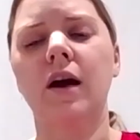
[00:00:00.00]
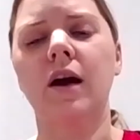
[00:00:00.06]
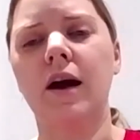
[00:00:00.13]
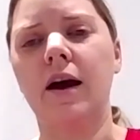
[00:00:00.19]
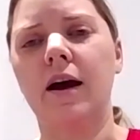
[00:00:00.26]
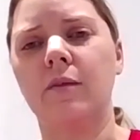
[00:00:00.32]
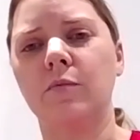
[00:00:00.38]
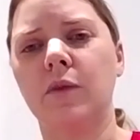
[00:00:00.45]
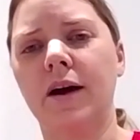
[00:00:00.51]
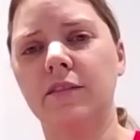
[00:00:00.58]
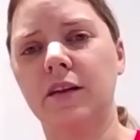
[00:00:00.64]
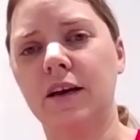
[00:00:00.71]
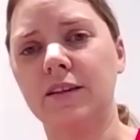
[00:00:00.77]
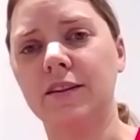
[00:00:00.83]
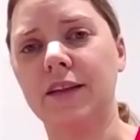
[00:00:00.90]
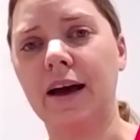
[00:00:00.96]
Um, and
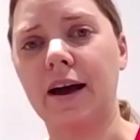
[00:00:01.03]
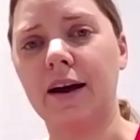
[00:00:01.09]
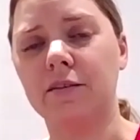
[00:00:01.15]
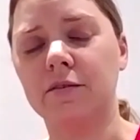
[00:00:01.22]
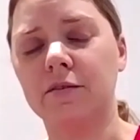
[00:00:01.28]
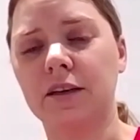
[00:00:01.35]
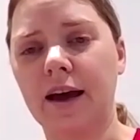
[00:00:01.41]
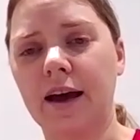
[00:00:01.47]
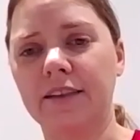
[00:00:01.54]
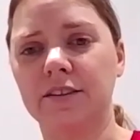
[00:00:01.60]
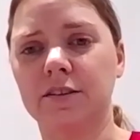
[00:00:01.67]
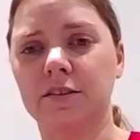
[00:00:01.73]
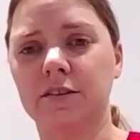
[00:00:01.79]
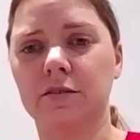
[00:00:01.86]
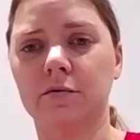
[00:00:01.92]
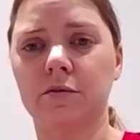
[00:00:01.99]
and that
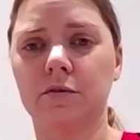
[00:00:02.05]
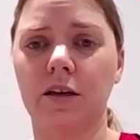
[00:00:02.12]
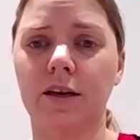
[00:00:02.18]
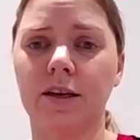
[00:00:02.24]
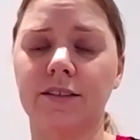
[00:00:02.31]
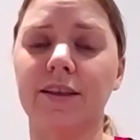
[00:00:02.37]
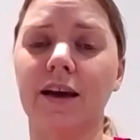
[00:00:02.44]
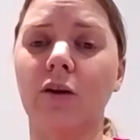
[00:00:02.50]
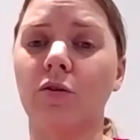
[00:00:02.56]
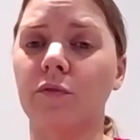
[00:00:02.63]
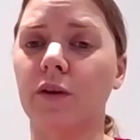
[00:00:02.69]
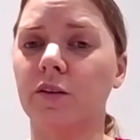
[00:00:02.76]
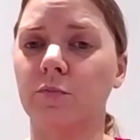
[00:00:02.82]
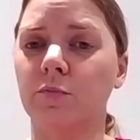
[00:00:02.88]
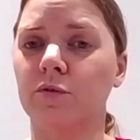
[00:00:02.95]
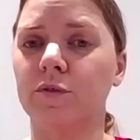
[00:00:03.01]
gas uh, is now
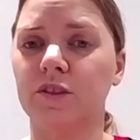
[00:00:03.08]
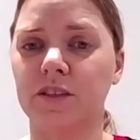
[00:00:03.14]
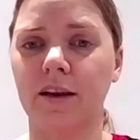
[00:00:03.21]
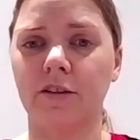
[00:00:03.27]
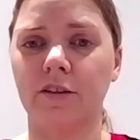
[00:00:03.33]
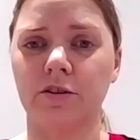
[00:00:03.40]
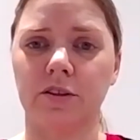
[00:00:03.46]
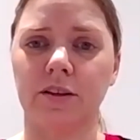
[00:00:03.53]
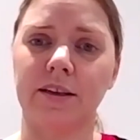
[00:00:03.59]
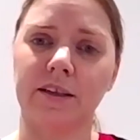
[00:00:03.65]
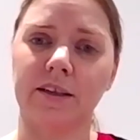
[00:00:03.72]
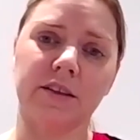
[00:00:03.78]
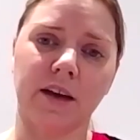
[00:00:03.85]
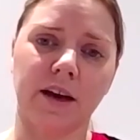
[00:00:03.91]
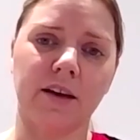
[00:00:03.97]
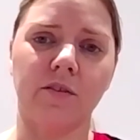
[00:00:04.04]
available for sale. So
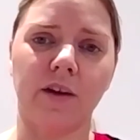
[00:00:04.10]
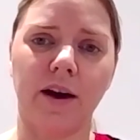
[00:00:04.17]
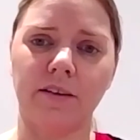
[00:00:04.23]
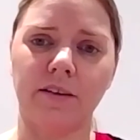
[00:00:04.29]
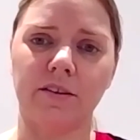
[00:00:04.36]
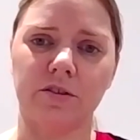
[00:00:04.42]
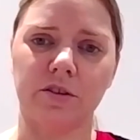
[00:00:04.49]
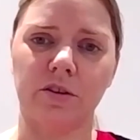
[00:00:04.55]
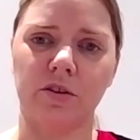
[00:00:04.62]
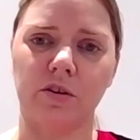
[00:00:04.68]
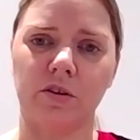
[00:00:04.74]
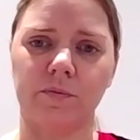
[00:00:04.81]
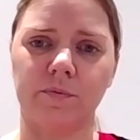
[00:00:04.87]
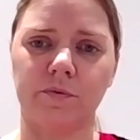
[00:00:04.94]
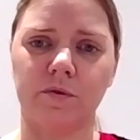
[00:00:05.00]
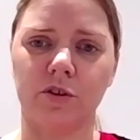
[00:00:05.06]
that's kind of adding to
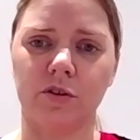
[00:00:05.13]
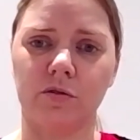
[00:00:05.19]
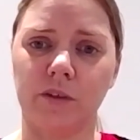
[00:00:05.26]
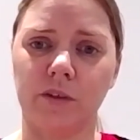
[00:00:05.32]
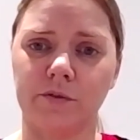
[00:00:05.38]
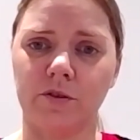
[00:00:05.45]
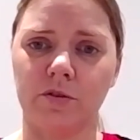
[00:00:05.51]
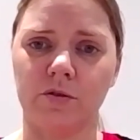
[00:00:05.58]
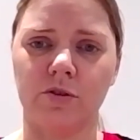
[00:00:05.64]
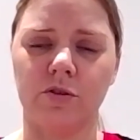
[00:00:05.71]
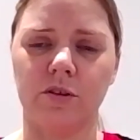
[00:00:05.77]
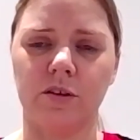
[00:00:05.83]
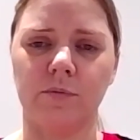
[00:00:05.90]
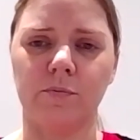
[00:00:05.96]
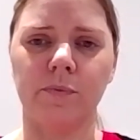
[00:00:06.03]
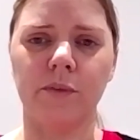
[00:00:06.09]
your to your revenue
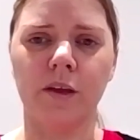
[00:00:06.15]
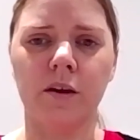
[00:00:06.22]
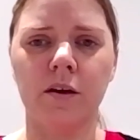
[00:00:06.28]
stream.